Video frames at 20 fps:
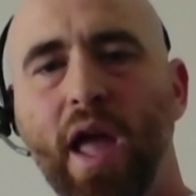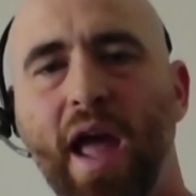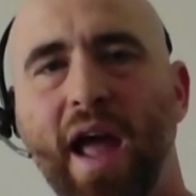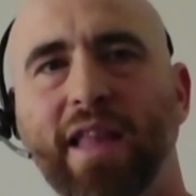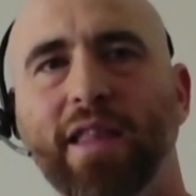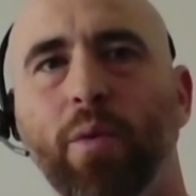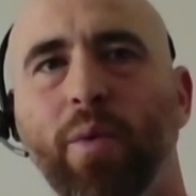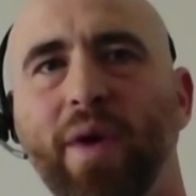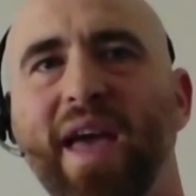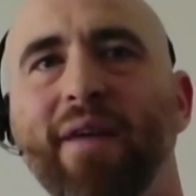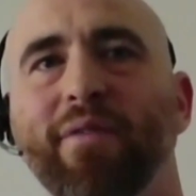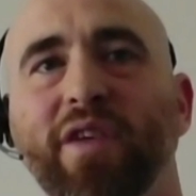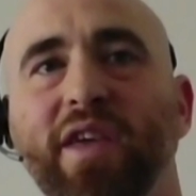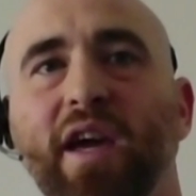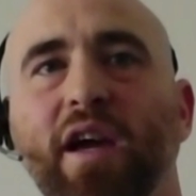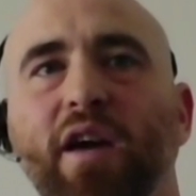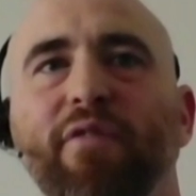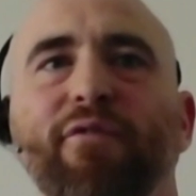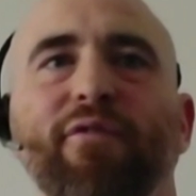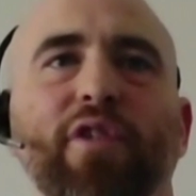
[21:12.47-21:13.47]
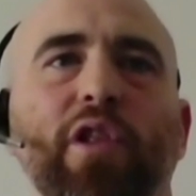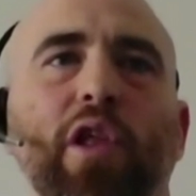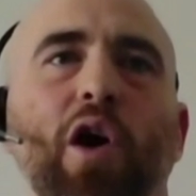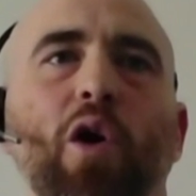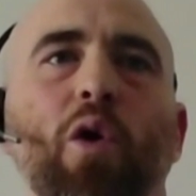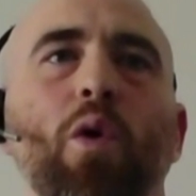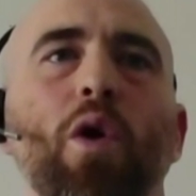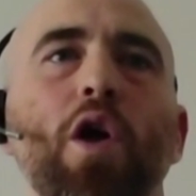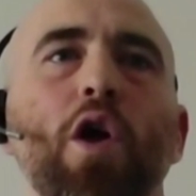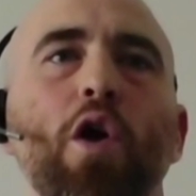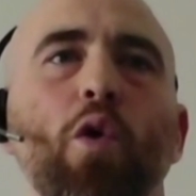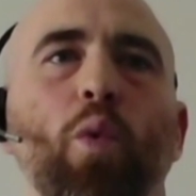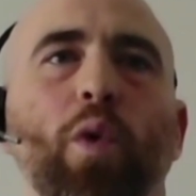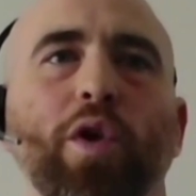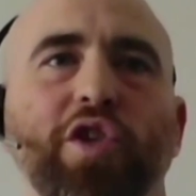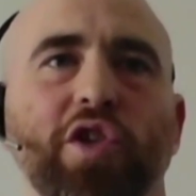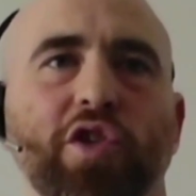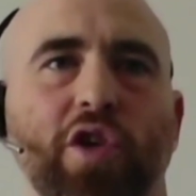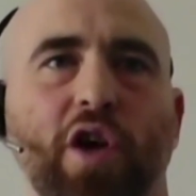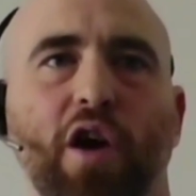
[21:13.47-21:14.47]
And then we have GigaFlow,
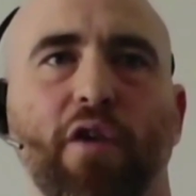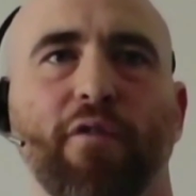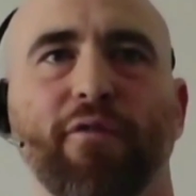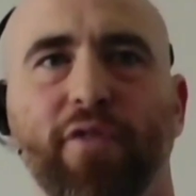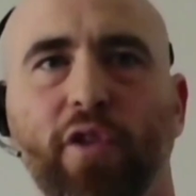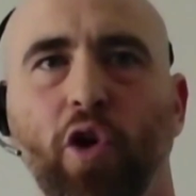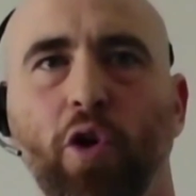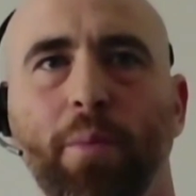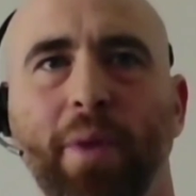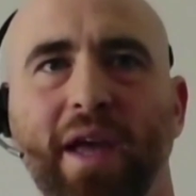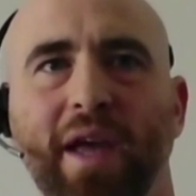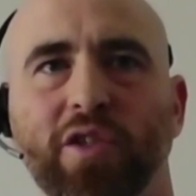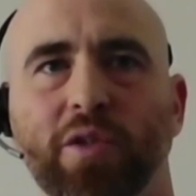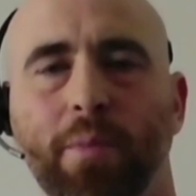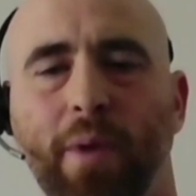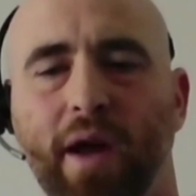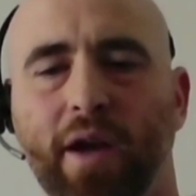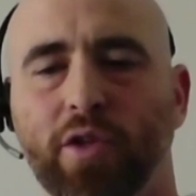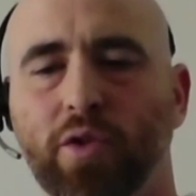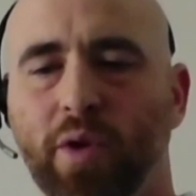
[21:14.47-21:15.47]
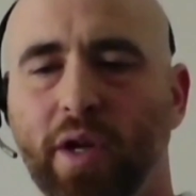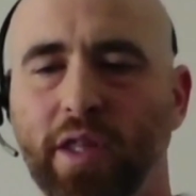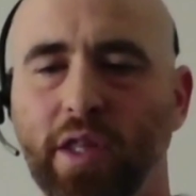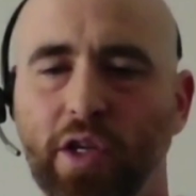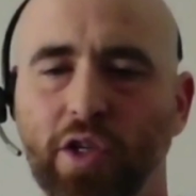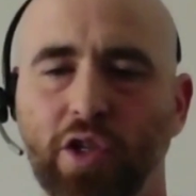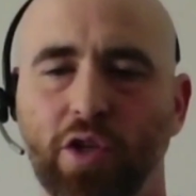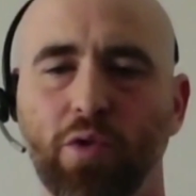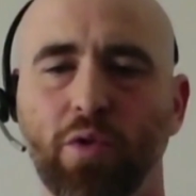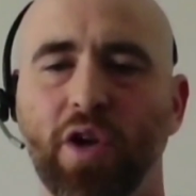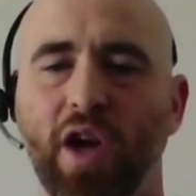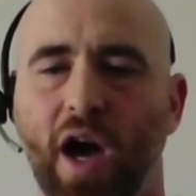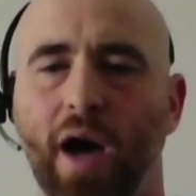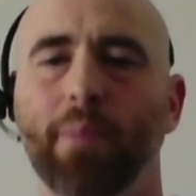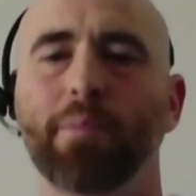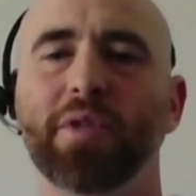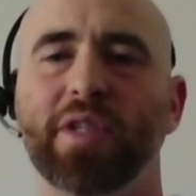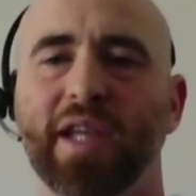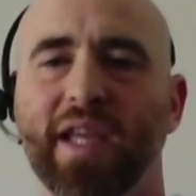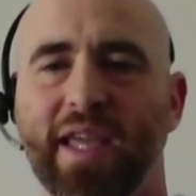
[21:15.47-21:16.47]
which is our flow-based monitoring. And the two
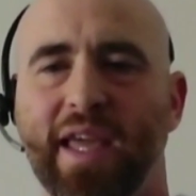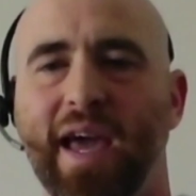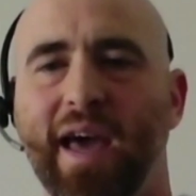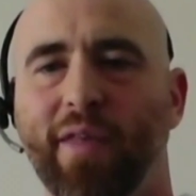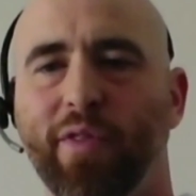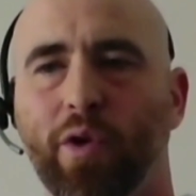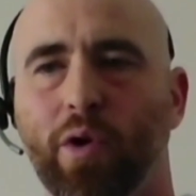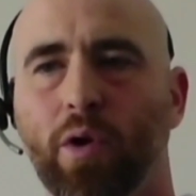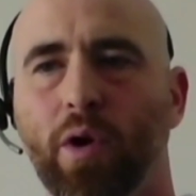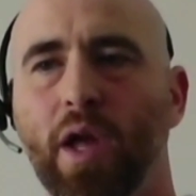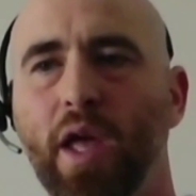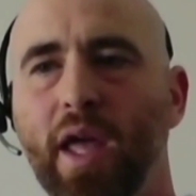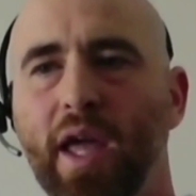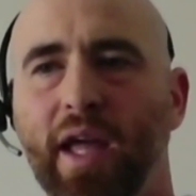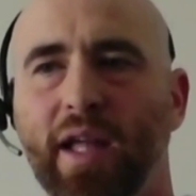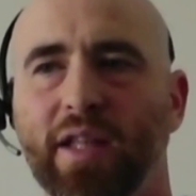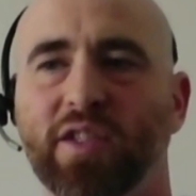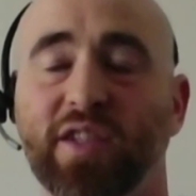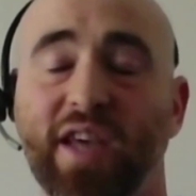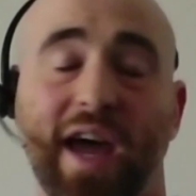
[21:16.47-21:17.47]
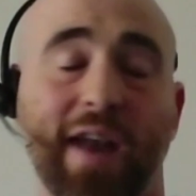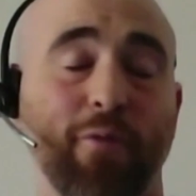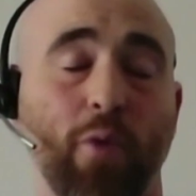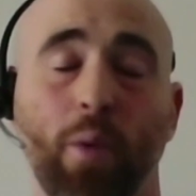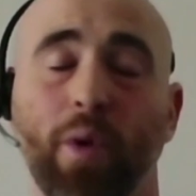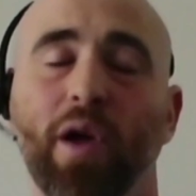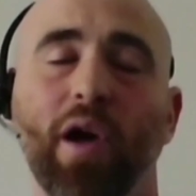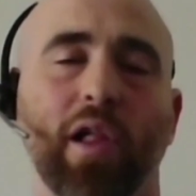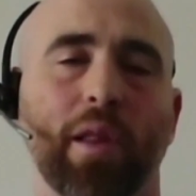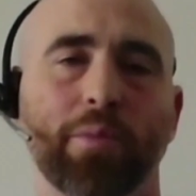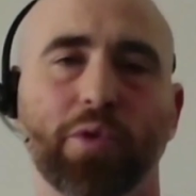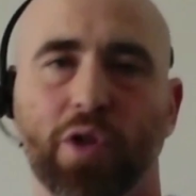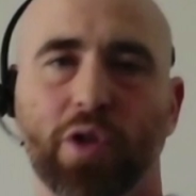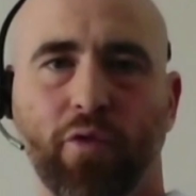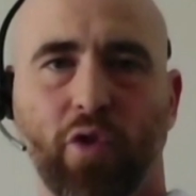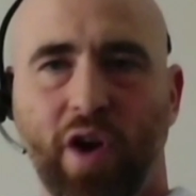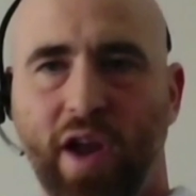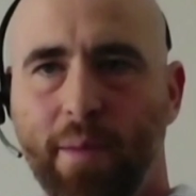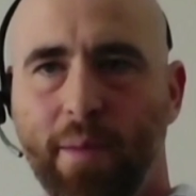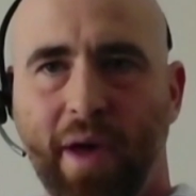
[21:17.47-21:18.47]
come together mm-hmm. inside of what we call
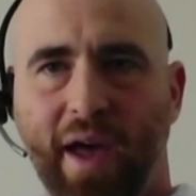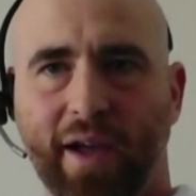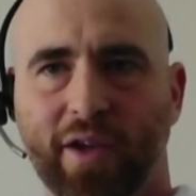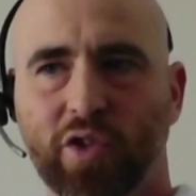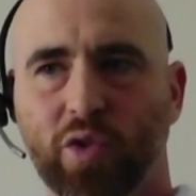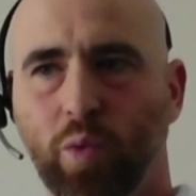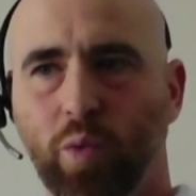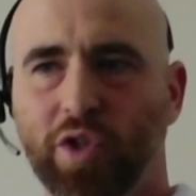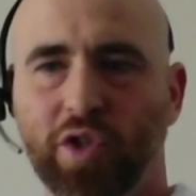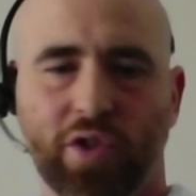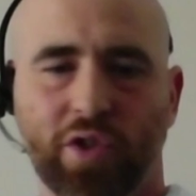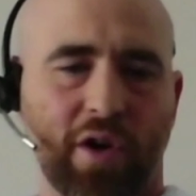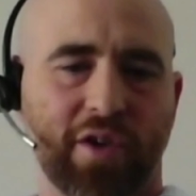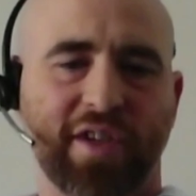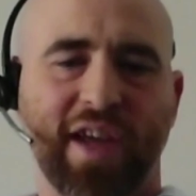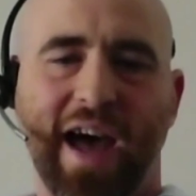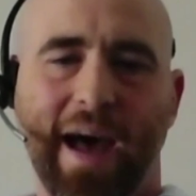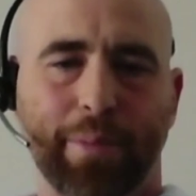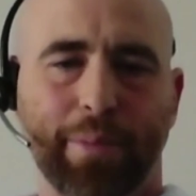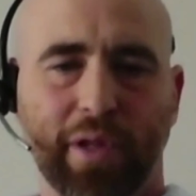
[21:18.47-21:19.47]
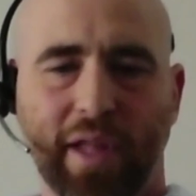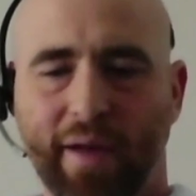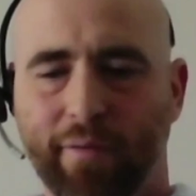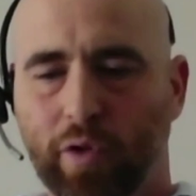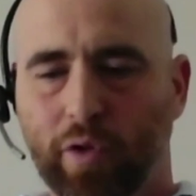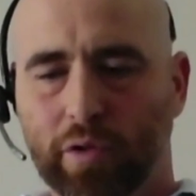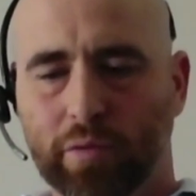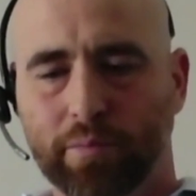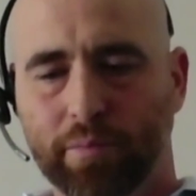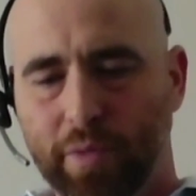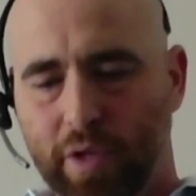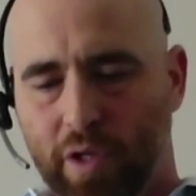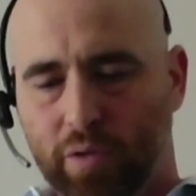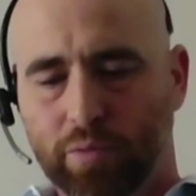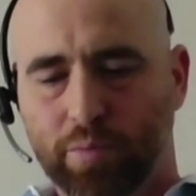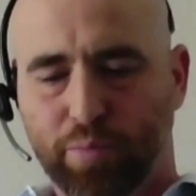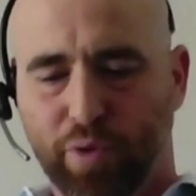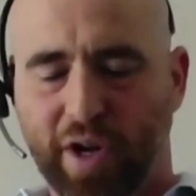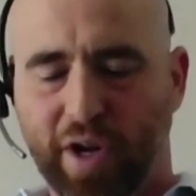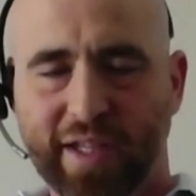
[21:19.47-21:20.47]
Observer Apex, which is our top-level, you
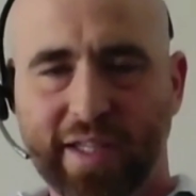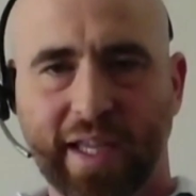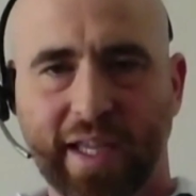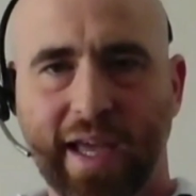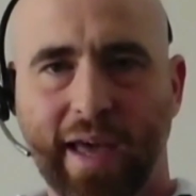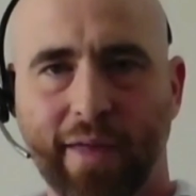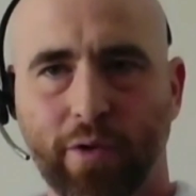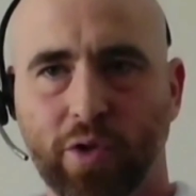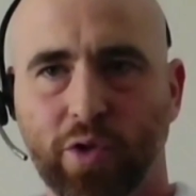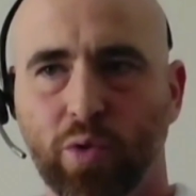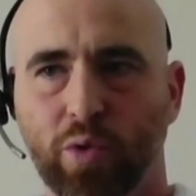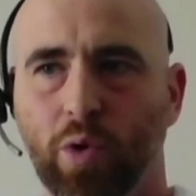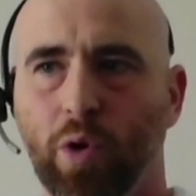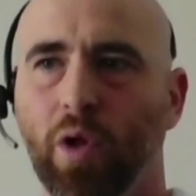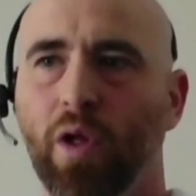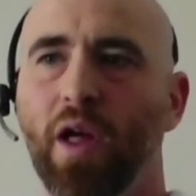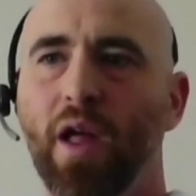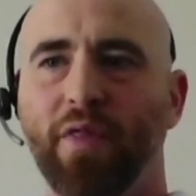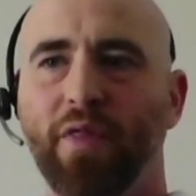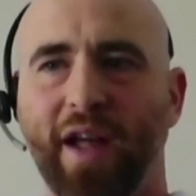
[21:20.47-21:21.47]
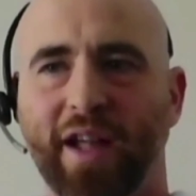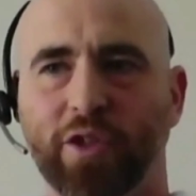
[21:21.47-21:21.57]
know, bring-it-together tool.